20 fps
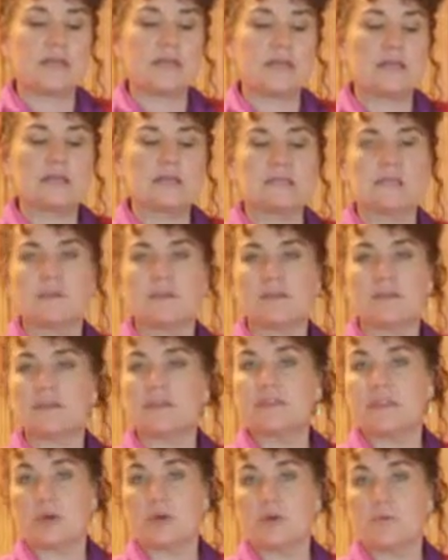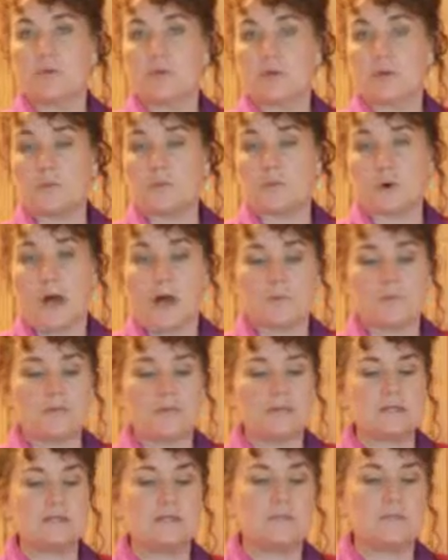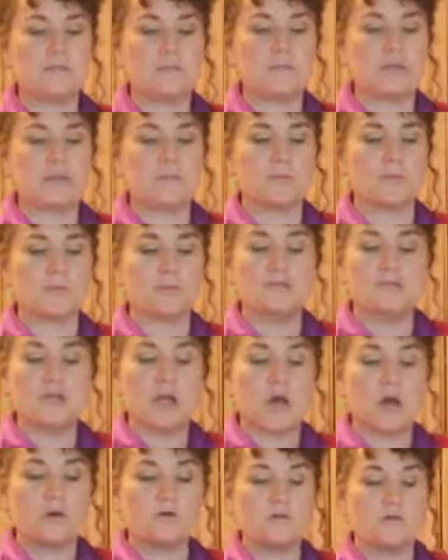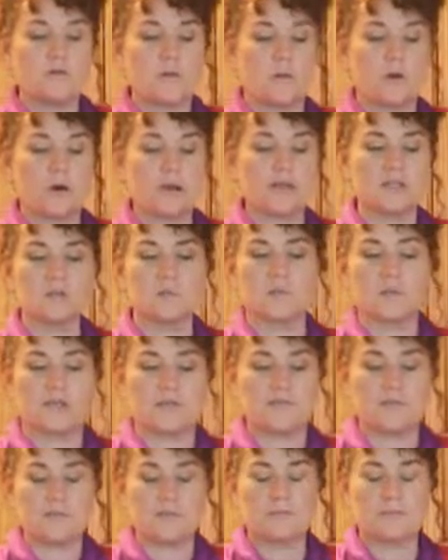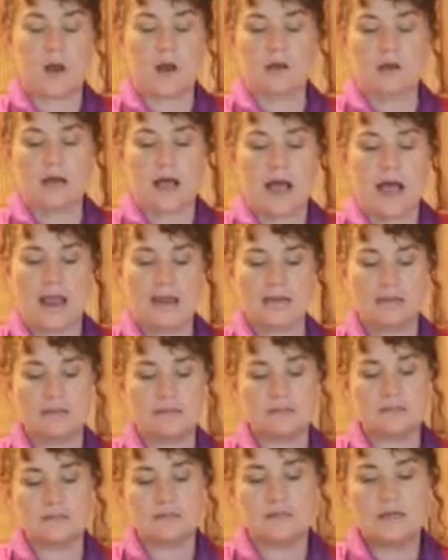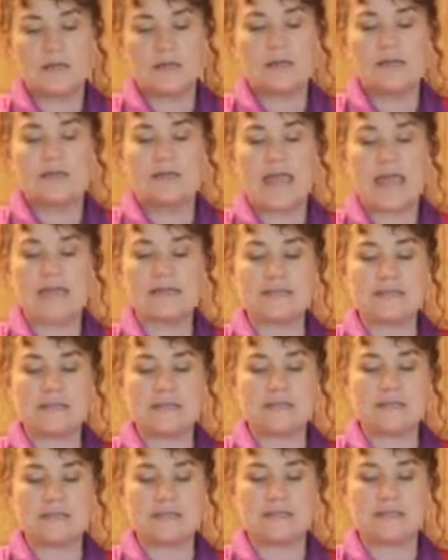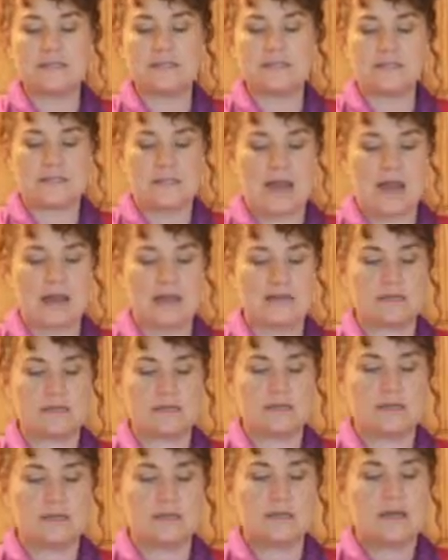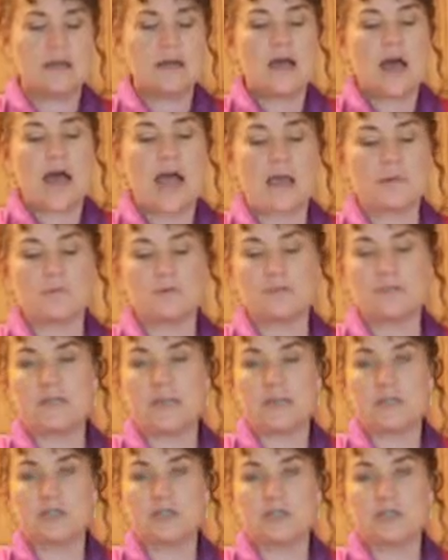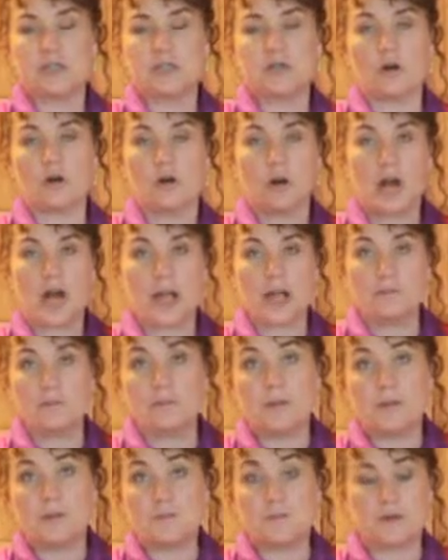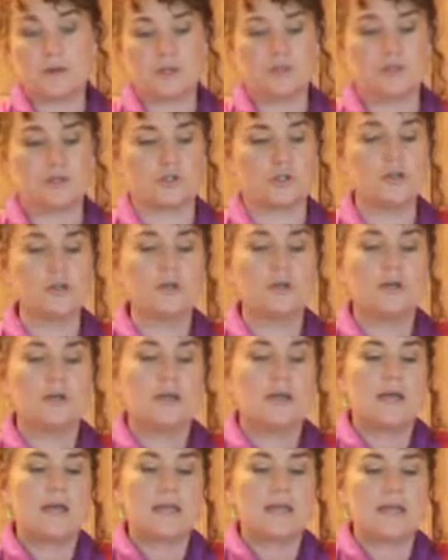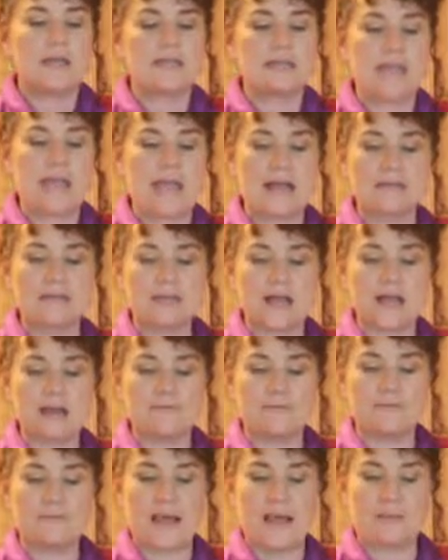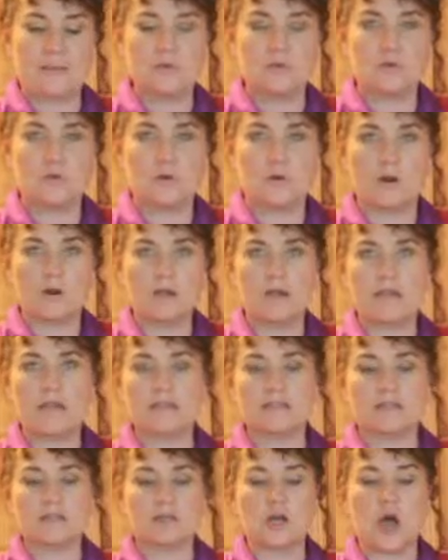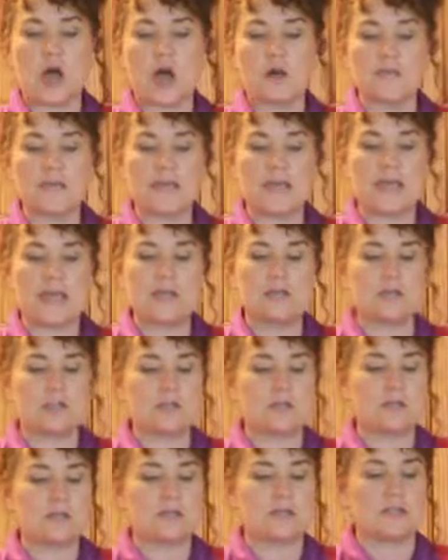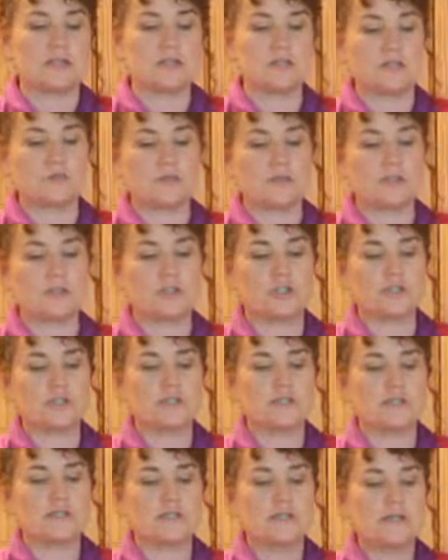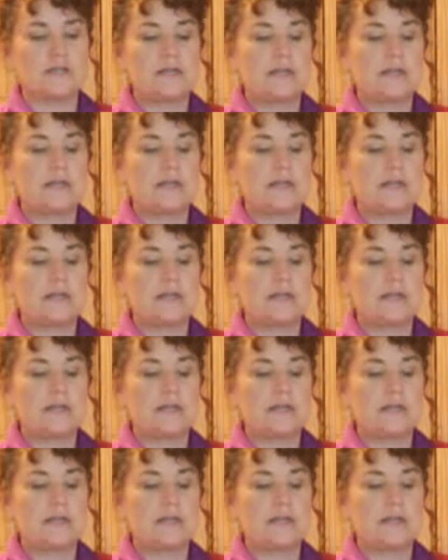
Some of the therapeutic properties that spearmint is known for is relieving bronchitis, candida, cystitis, hypertension, or high blood pressure. It's anti-inflammatory, it's a calming agent, an astringent,